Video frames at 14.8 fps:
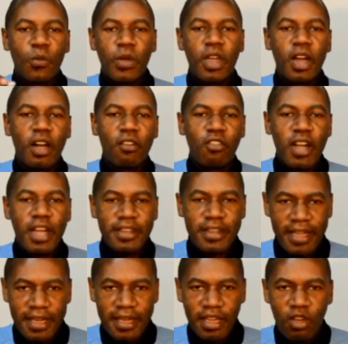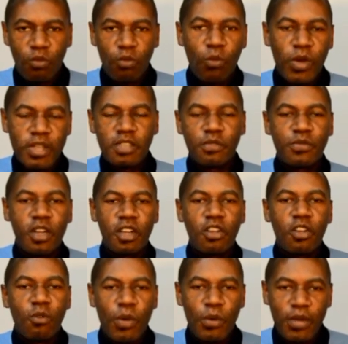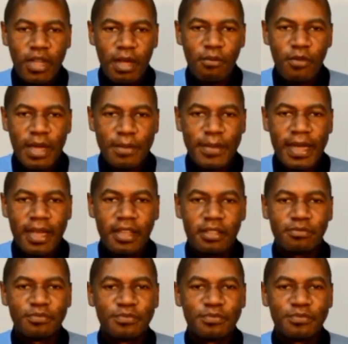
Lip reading: We are right here. We're waiting for it when we come right back.